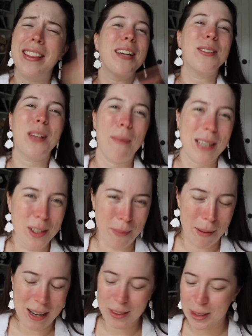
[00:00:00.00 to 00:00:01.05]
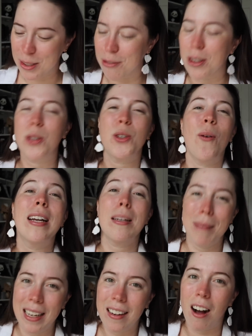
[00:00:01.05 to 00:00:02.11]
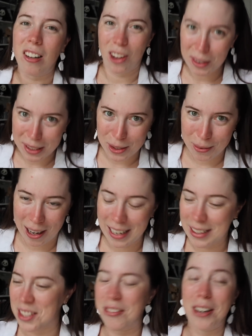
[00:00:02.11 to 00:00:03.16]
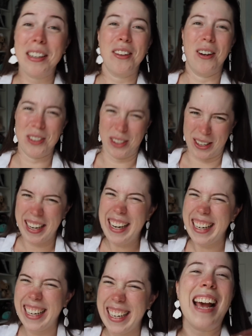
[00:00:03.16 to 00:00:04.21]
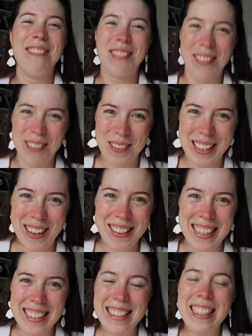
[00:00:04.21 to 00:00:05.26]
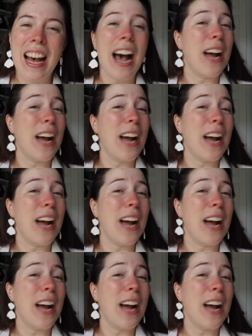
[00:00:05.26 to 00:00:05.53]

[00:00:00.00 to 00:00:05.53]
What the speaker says: Thank you so much to my patrons for joining me along this ride, this very long journey, and for voting on this.